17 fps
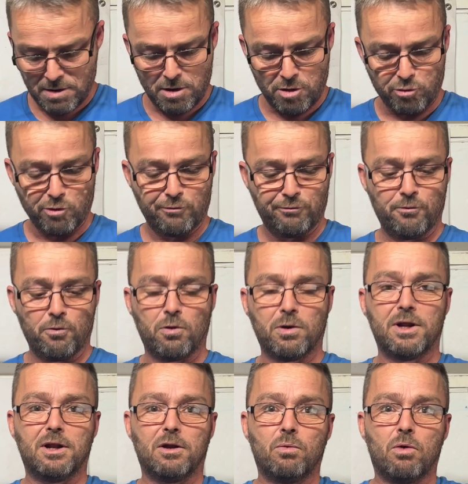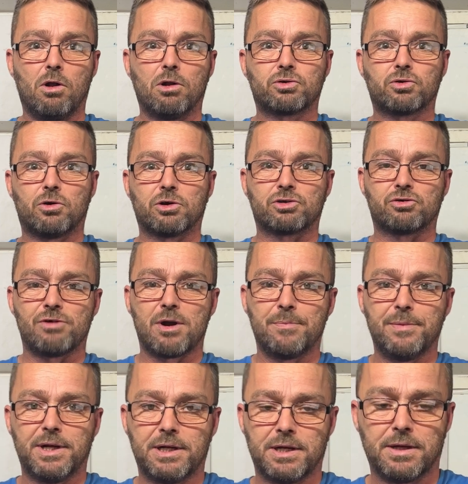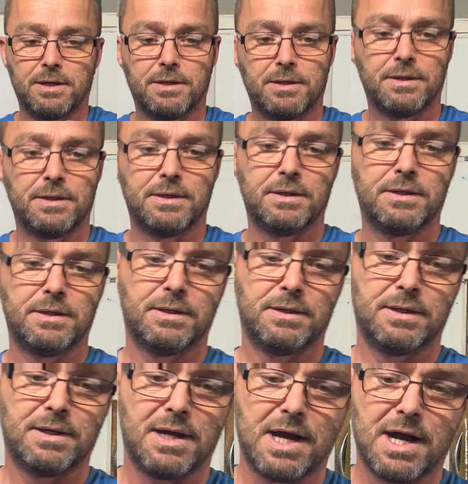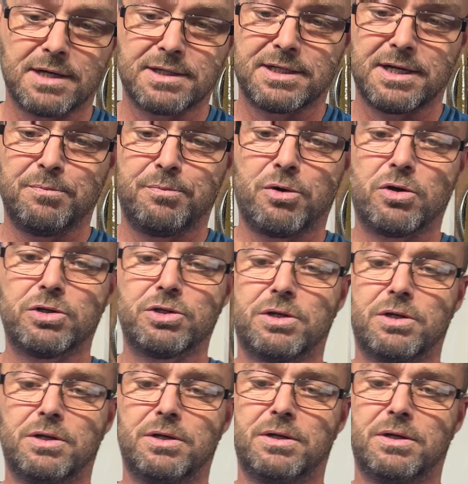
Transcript: I've got 4 little Walsall ceramic accent pots,